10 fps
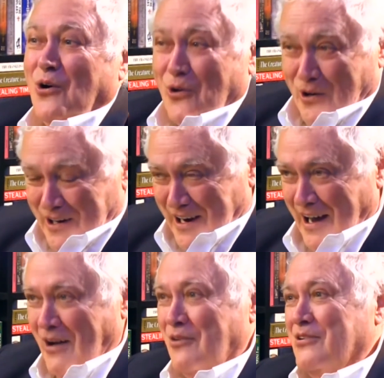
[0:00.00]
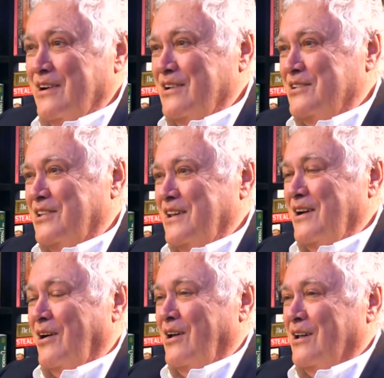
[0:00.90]
or Calvinist
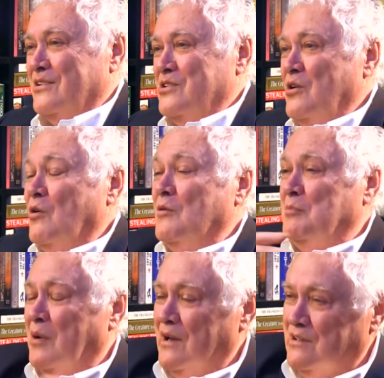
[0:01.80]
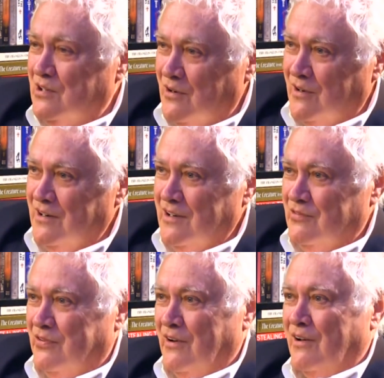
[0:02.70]
theology or Platonic
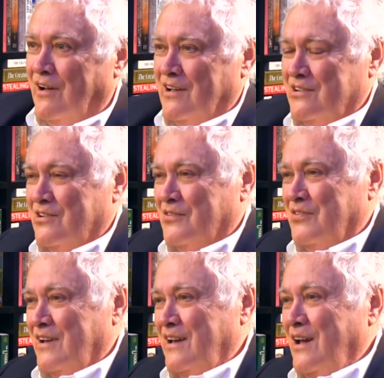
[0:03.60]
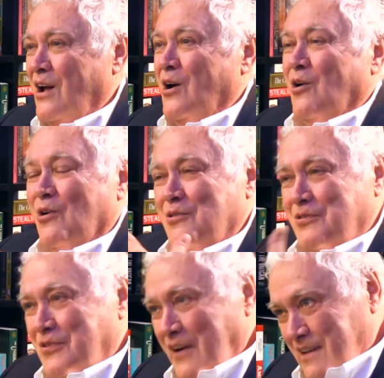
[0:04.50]
philosophy or
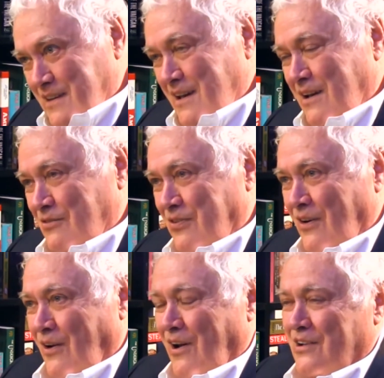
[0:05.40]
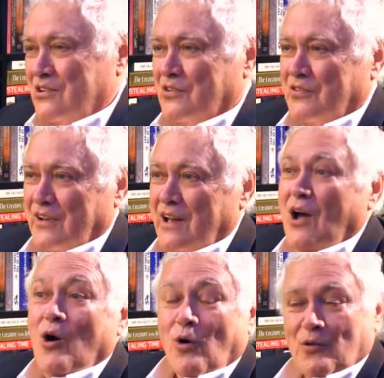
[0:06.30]
Fichtean philosophy,
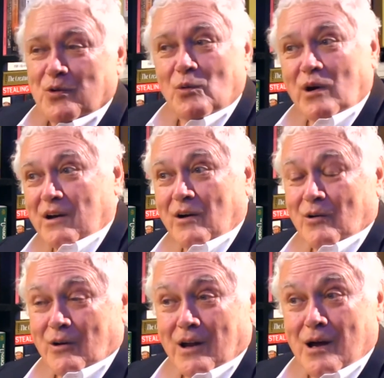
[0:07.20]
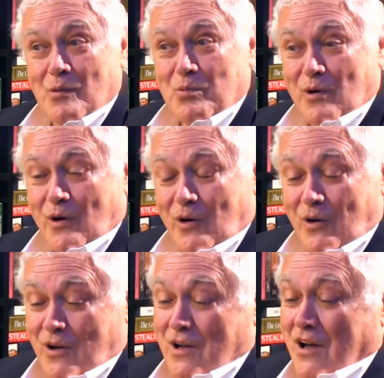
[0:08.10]
or if you want to go
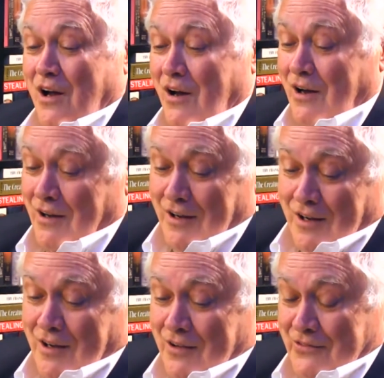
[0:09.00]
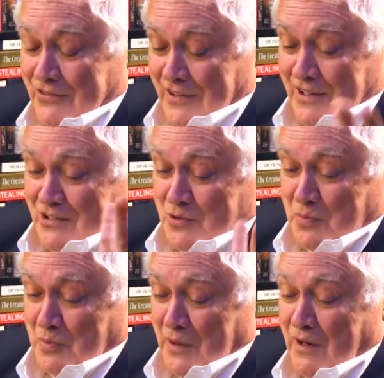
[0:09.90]
liberal, uh, of uh,
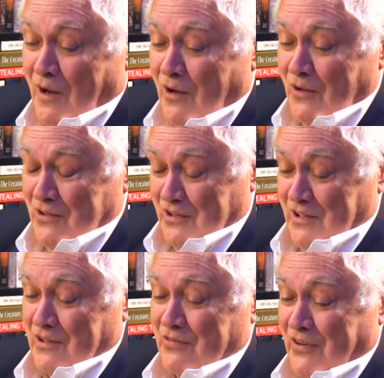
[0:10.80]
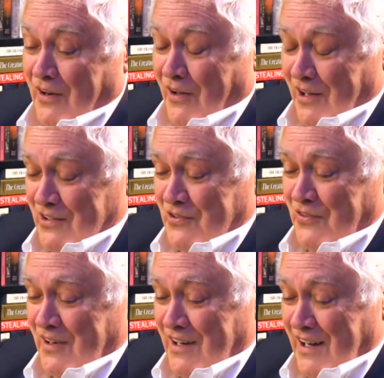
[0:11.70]
Spinozan
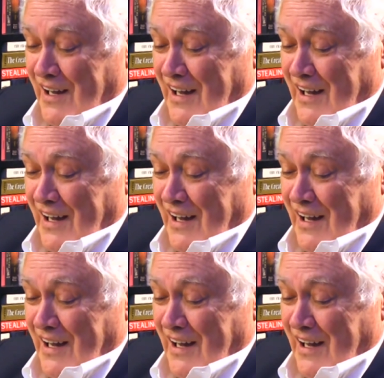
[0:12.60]
philosophy